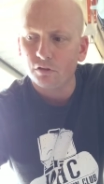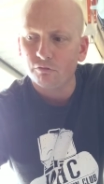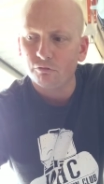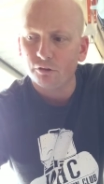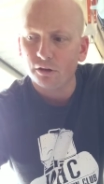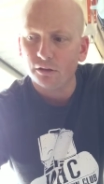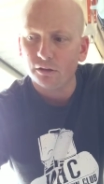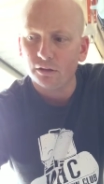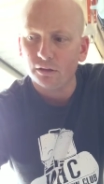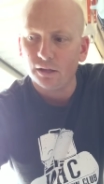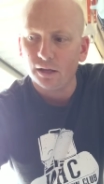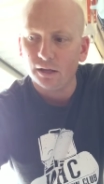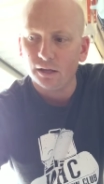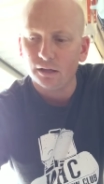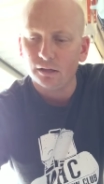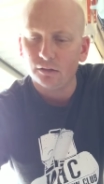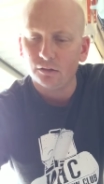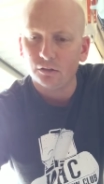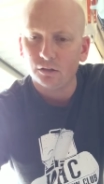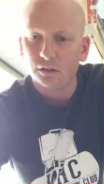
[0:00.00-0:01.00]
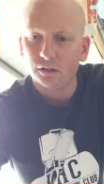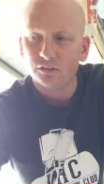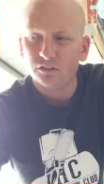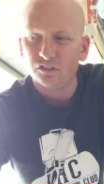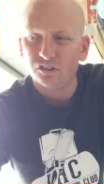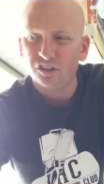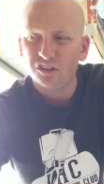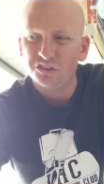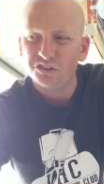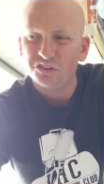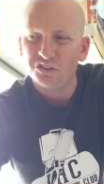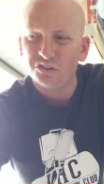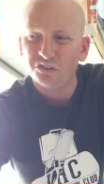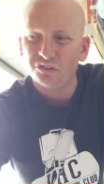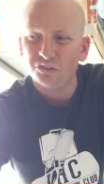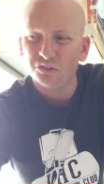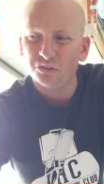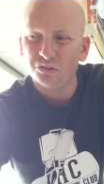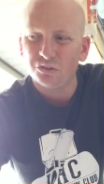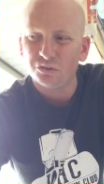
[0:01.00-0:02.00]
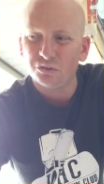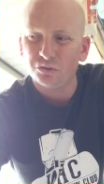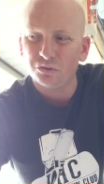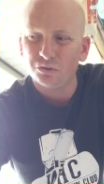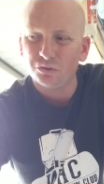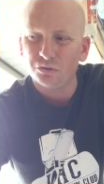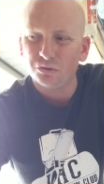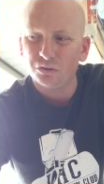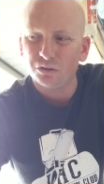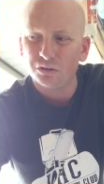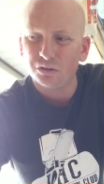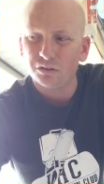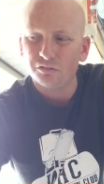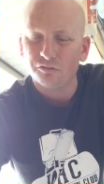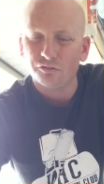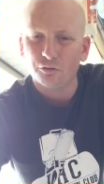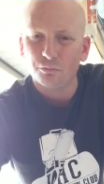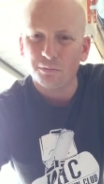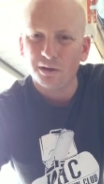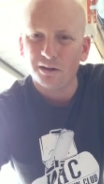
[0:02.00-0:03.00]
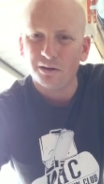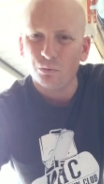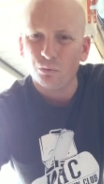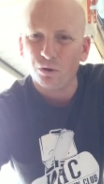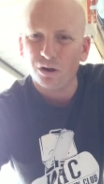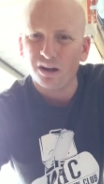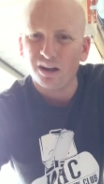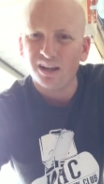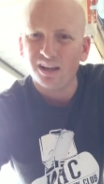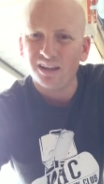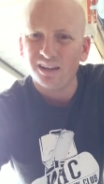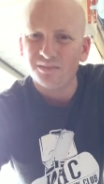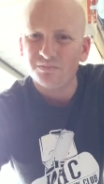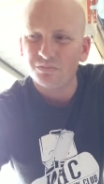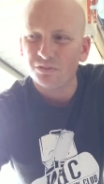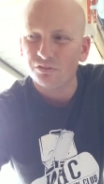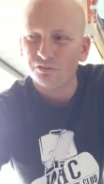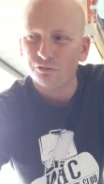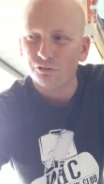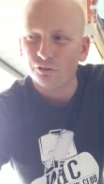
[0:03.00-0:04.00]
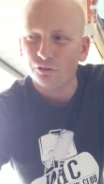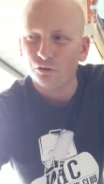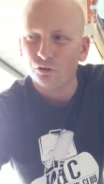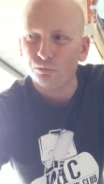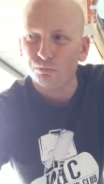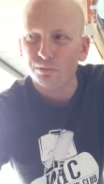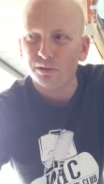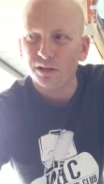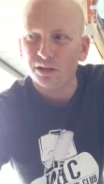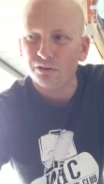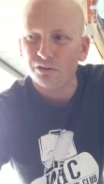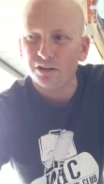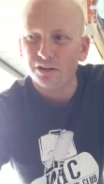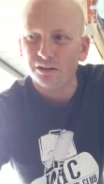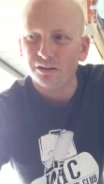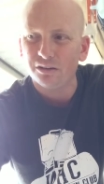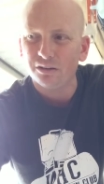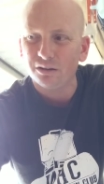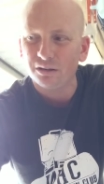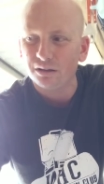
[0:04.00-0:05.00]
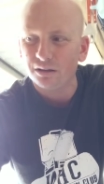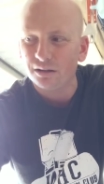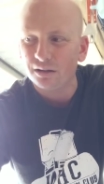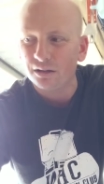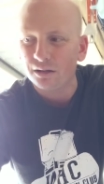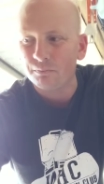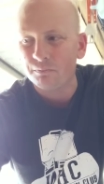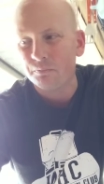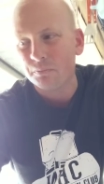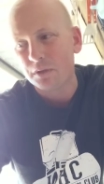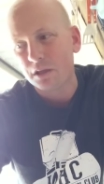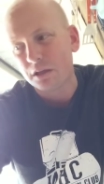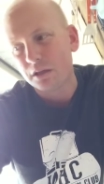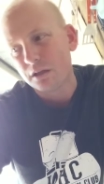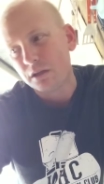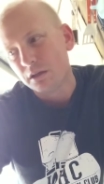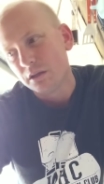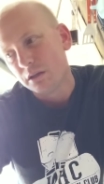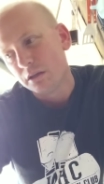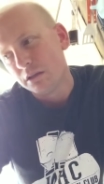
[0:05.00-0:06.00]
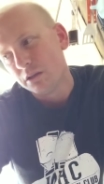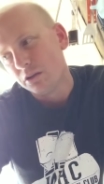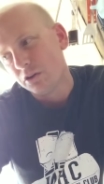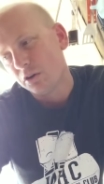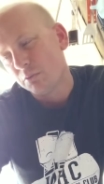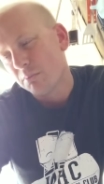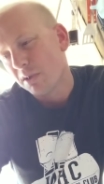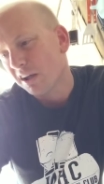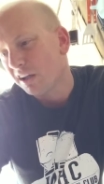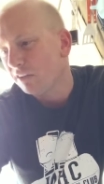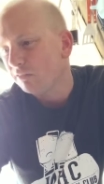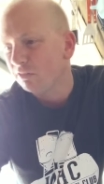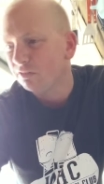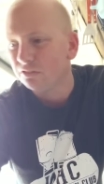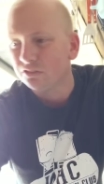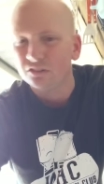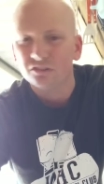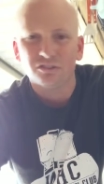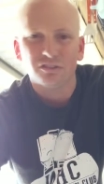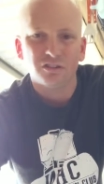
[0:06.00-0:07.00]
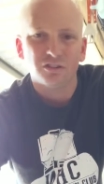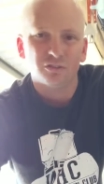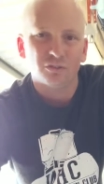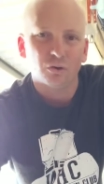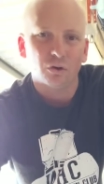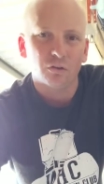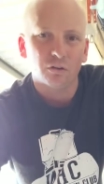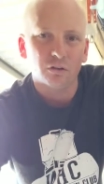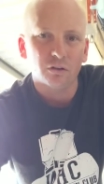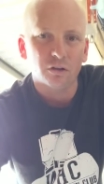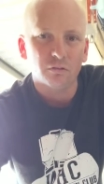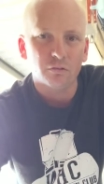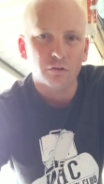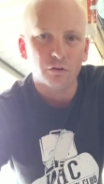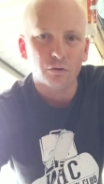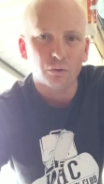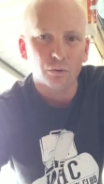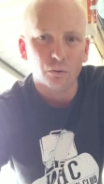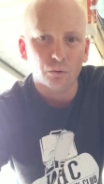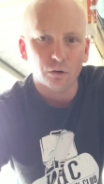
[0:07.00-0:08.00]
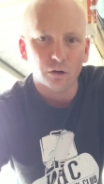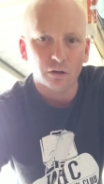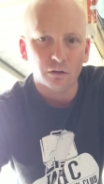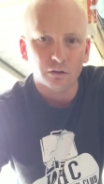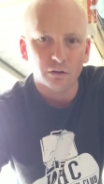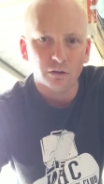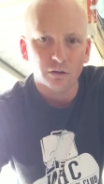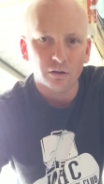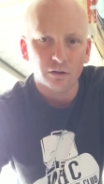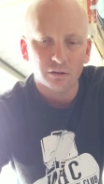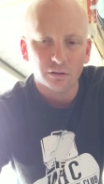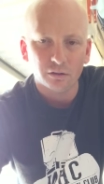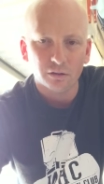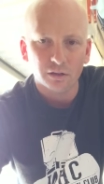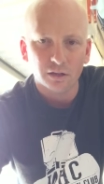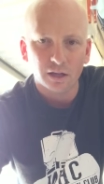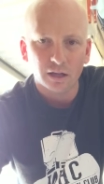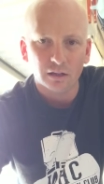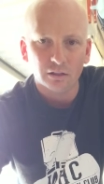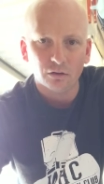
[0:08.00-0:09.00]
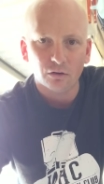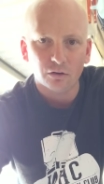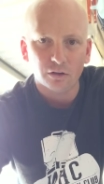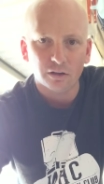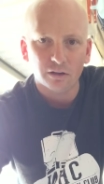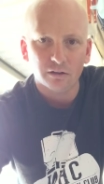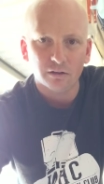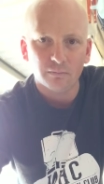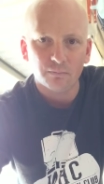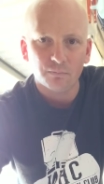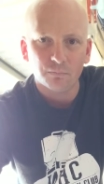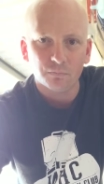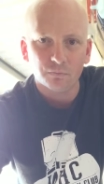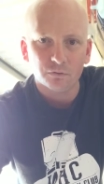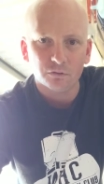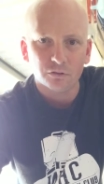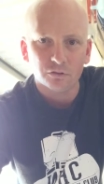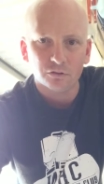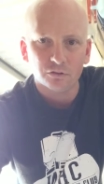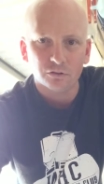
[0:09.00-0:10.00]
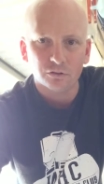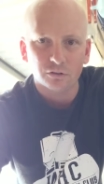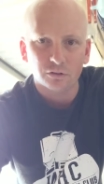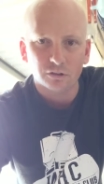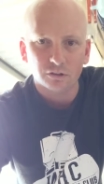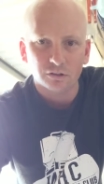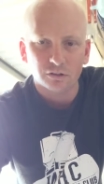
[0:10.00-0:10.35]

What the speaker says: I've read that they can continue to ferment away for a long period. I may even just decide to leave the cork and the airlock in it, and just